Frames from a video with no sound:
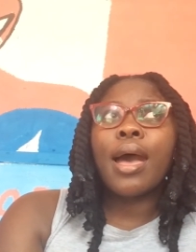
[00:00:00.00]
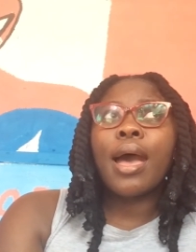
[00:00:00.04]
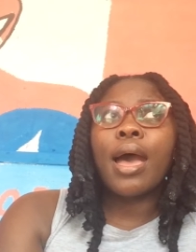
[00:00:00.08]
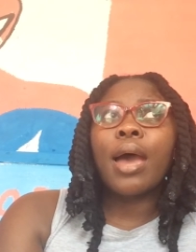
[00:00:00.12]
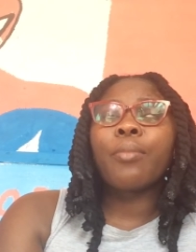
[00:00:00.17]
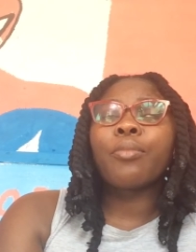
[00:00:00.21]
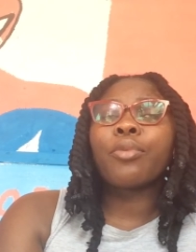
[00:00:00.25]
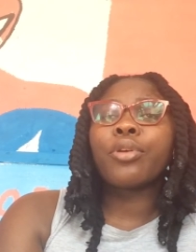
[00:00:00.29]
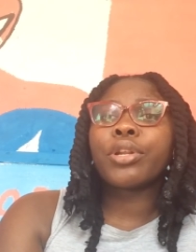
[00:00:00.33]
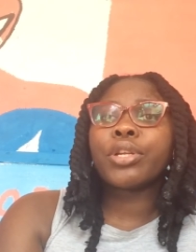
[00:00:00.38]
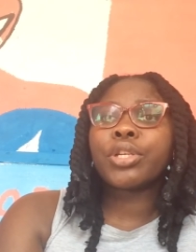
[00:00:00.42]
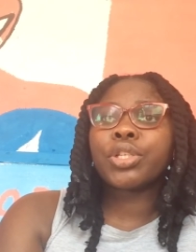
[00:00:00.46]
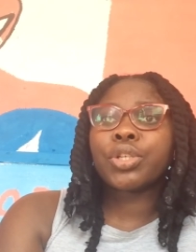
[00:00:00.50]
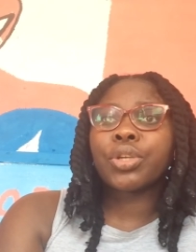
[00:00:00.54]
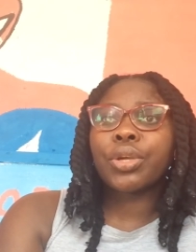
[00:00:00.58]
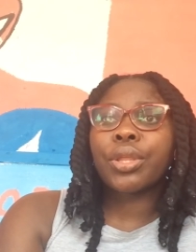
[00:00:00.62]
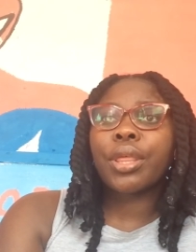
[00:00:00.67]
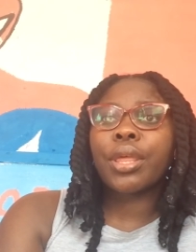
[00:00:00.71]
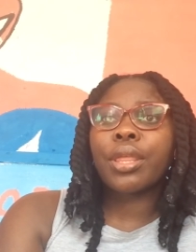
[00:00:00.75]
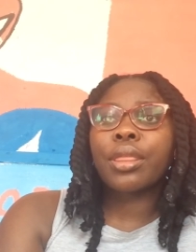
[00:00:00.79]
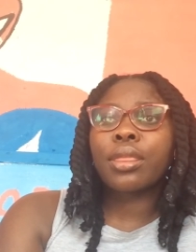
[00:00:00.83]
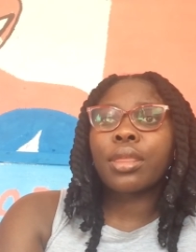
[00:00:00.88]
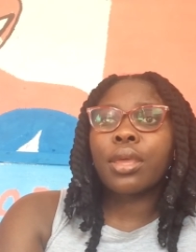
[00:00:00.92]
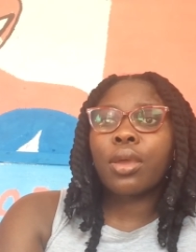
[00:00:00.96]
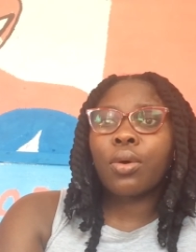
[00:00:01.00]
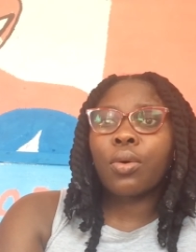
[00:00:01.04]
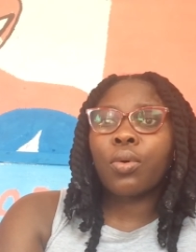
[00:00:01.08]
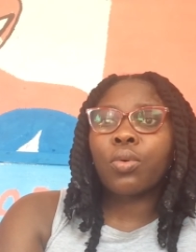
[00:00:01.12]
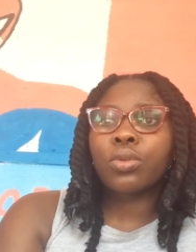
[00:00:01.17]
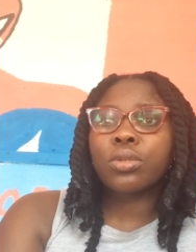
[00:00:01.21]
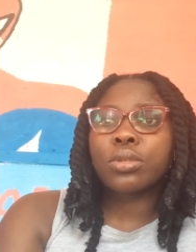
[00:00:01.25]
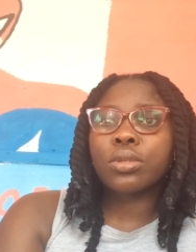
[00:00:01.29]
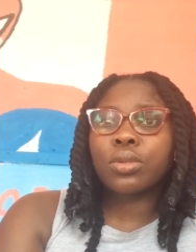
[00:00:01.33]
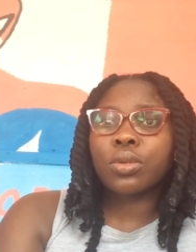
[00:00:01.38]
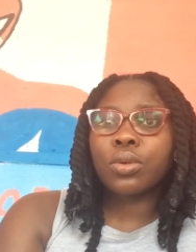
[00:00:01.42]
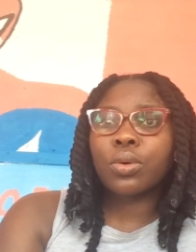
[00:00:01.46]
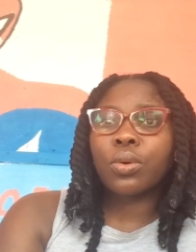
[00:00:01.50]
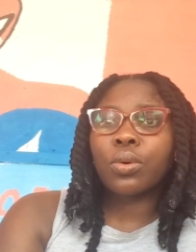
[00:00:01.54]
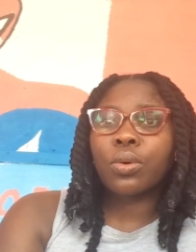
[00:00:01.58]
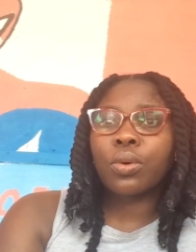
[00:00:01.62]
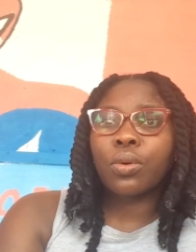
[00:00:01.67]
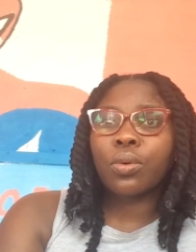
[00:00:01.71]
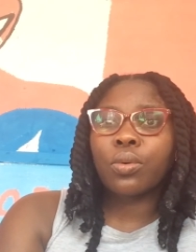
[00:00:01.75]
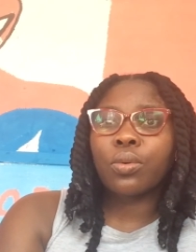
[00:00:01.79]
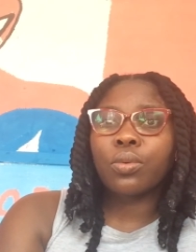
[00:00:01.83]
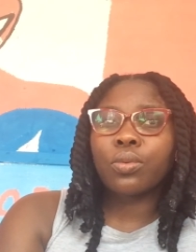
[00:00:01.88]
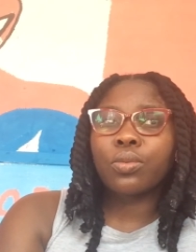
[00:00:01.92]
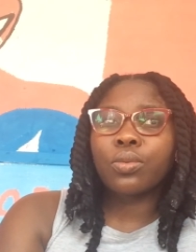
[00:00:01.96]
I'm pretty sure that they
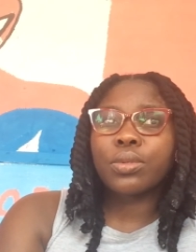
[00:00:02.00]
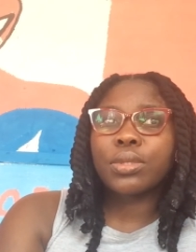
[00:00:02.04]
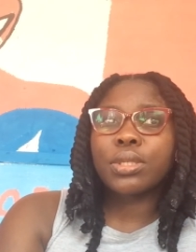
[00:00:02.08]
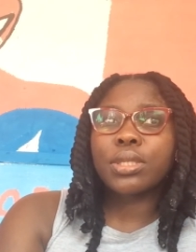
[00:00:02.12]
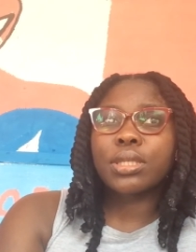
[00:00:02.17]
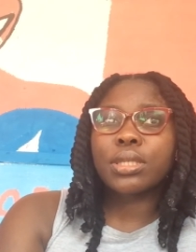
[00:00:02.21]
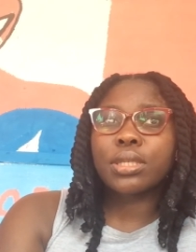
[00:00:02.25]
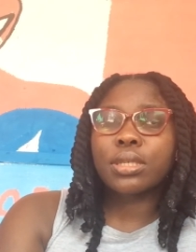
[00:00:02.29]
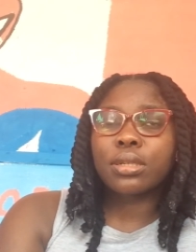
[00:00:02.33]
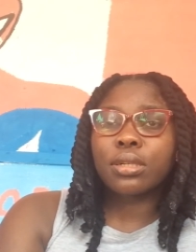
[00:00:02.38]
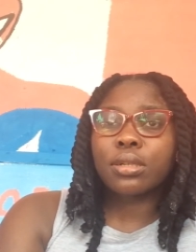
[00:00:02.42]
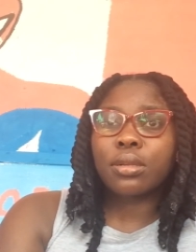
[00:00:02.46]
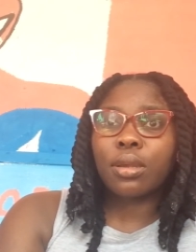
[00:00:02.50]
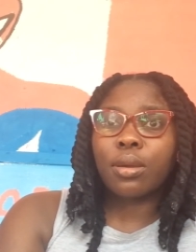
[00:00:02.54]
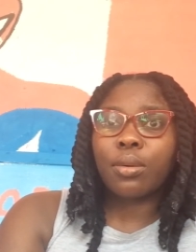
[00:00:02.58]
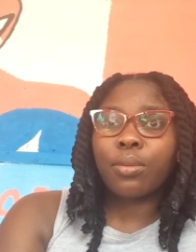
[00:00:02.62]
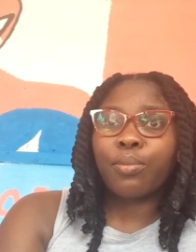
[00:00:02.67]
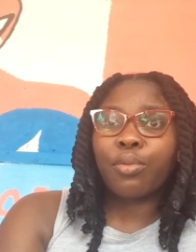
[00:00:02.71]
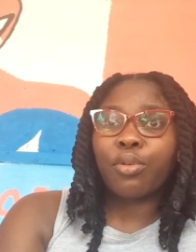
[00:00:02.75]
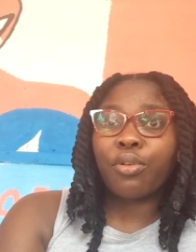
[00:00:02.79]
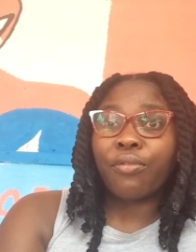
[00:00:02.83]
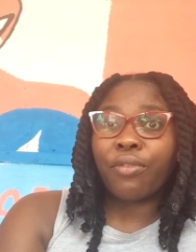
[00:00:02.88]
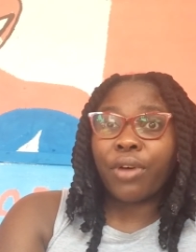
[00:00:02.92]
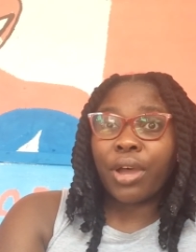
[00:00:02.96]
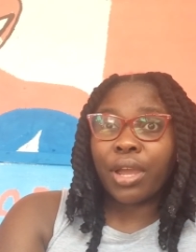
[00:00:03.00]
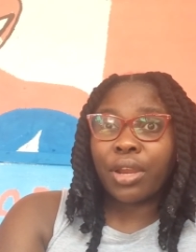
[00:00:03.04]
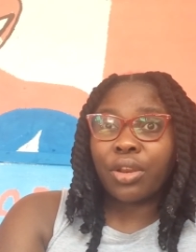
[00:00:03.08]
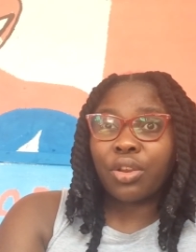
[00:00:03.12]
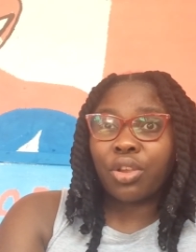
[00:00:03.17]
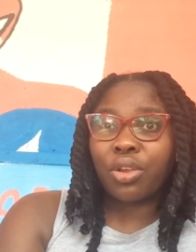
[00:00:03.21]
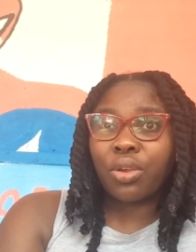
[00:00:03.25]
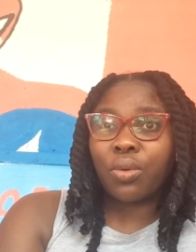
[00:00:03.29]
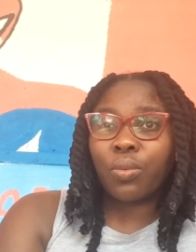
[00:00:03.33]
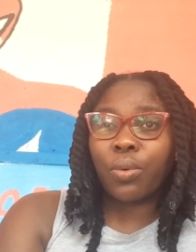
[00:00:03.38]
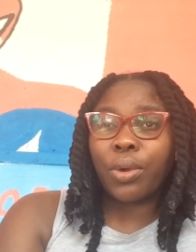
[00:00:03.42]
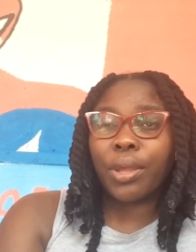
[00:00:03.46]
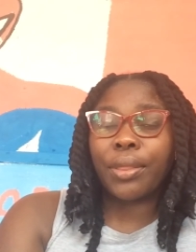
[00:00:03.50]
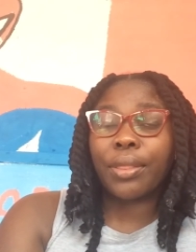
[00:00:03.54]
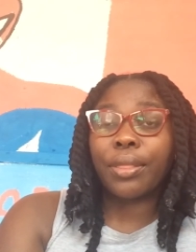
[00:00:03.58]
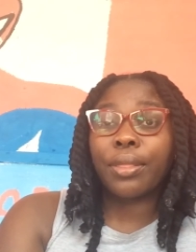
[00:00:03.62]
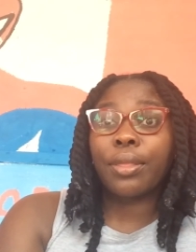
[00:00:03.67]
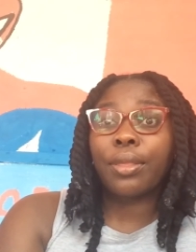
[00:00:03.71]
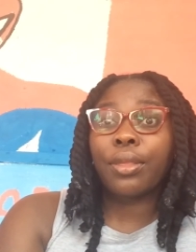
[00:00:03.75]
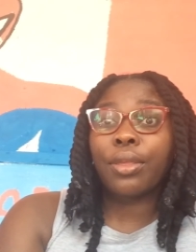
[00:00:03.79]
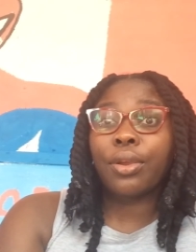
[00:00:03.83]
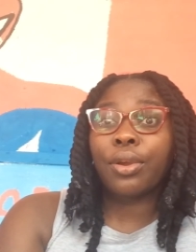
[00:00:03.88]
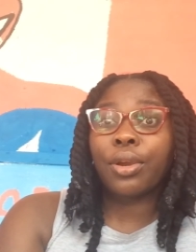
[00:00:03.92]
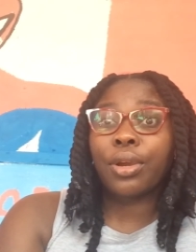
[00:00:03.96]
also still provide you with
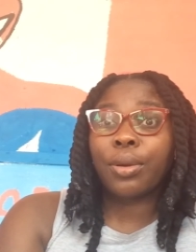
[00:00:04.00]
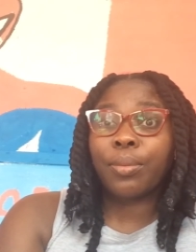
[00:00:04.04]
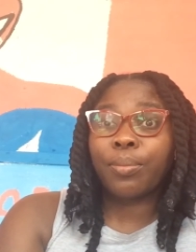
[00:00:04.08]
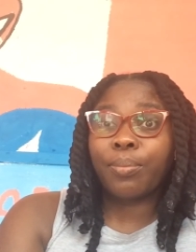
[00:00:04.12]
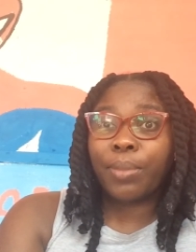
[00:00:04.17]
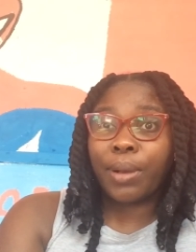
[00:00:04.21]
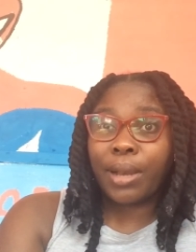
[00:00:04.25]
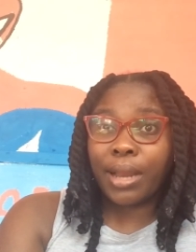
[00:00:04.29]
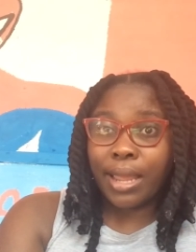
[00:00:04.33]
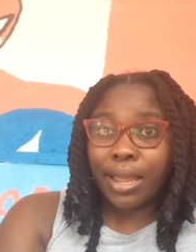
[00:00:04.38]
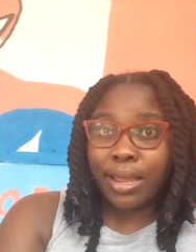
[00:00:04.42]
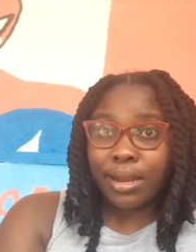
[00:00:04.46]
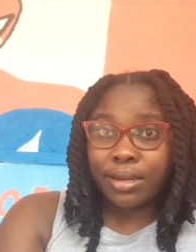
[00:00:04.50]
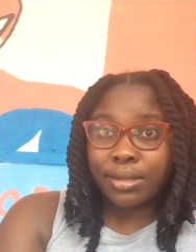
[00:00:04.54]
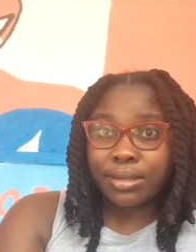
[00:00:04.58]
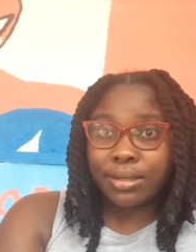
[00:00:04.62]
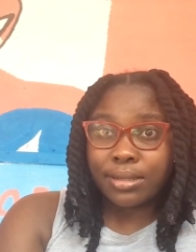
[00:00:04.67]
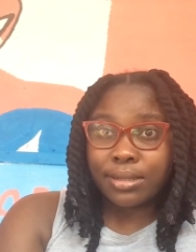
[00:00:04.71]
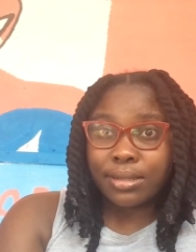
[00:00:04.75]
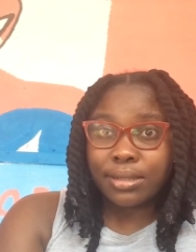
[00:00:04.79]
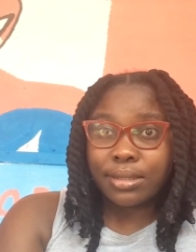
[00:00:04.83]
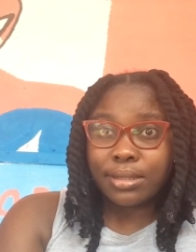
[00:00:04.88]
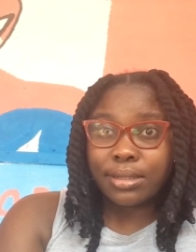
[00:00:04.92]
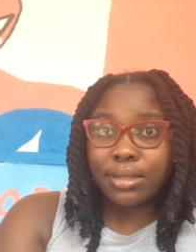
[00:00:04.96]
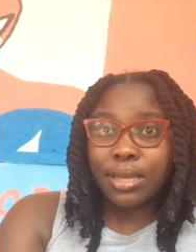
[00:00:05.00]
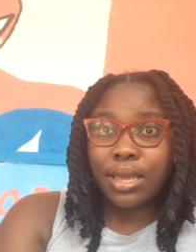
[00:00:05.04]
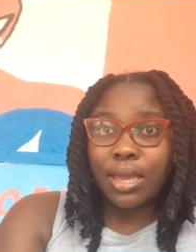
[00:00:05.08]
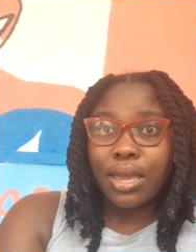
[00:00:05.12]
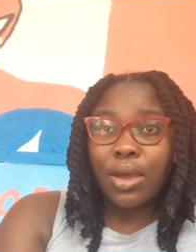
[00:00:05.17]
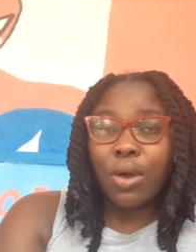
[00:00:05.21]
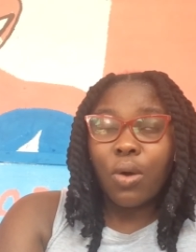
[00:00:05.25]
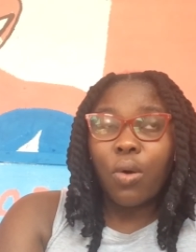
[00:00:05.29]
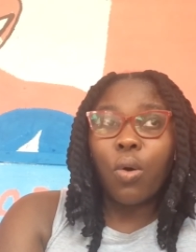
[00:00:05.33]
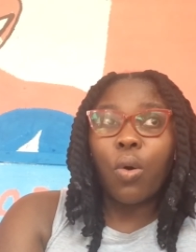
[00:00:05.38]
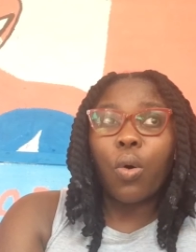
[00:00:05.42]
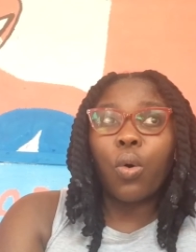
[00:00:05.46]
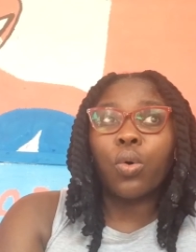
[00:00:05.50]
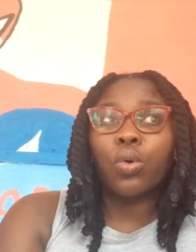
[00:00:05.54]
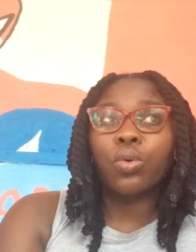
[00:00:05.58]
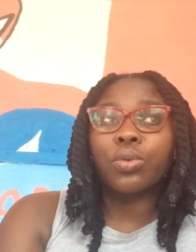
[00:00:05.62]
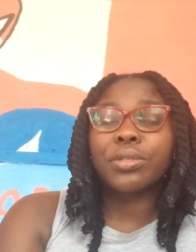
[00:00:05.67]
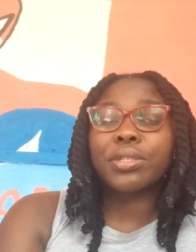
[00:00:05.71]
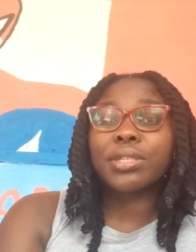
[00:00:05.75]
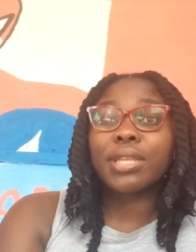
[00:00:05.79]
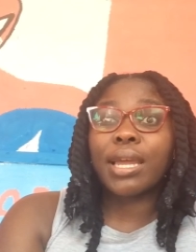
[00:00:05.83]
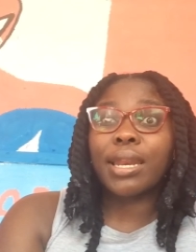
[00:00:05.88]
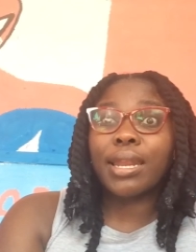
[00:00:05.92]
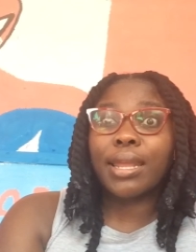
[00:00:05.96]
year planners or
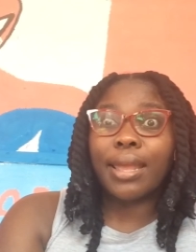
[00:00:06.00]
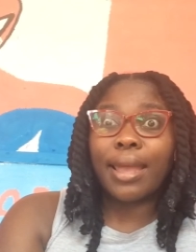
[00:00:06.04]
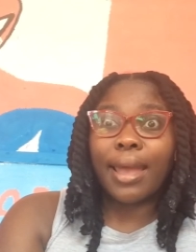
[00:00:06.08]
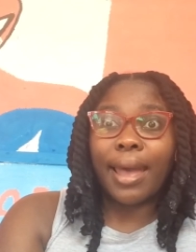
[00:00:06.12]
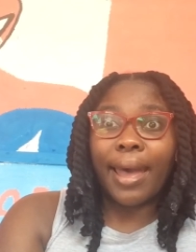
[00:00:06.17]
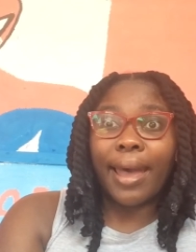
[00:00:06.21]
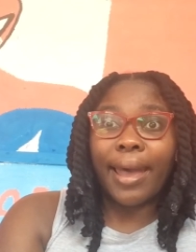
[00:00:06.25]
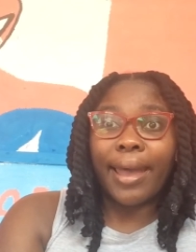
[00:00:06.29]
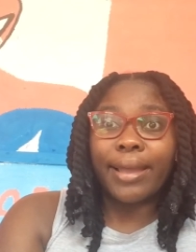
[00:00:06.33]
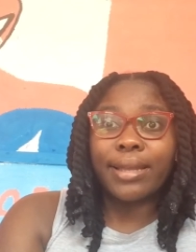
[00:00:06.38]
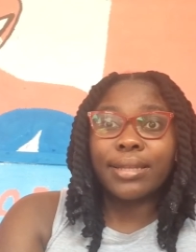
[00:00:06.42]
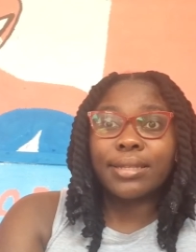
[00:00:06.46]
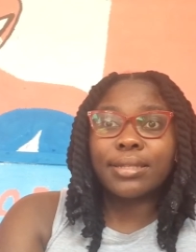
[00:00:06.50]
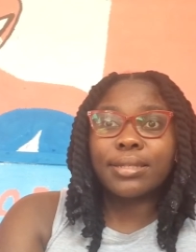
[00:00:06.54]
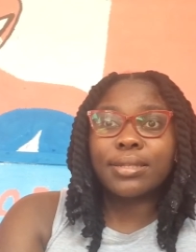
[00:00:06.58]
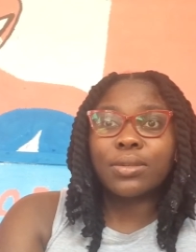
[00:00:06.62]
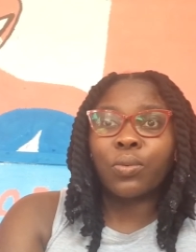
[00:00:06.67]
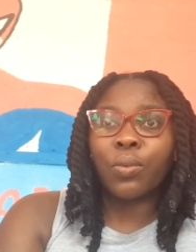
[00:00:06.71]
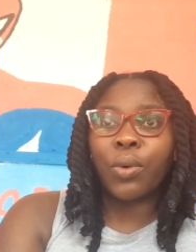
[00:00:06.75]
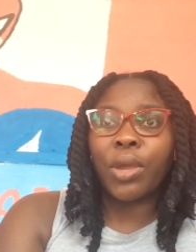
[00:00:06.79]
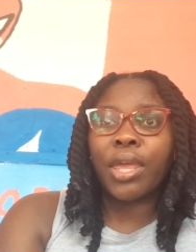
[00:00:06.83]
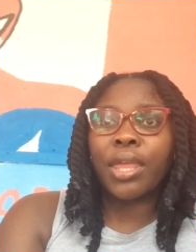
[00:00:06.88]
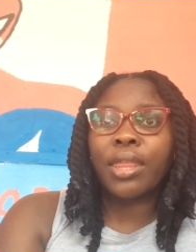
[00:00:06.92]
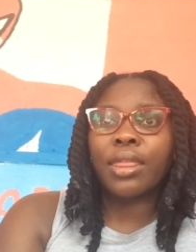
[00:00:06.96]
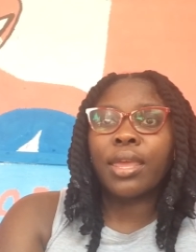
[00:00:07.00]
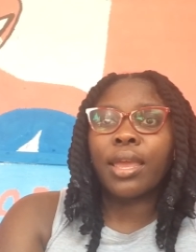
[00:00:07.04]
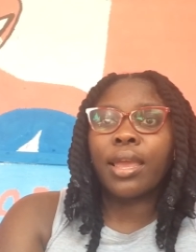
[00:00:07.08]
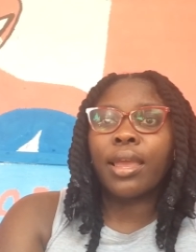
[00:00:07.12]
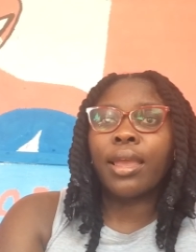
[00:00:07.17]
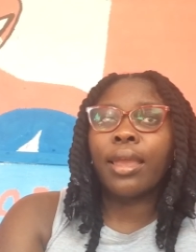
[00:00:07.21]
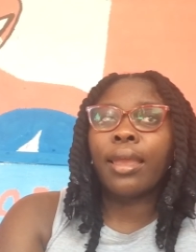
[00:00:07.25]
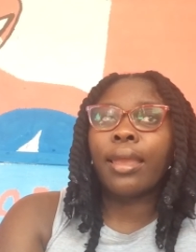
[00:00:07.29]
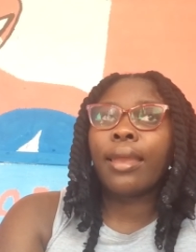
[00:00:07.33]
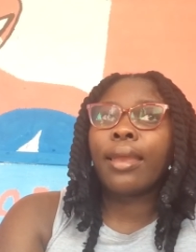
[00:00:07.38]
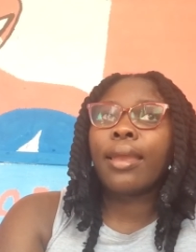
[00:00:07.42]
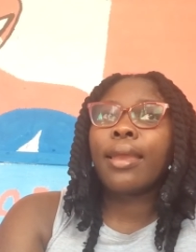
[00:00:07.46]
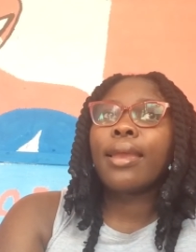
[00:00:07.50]
study guides where they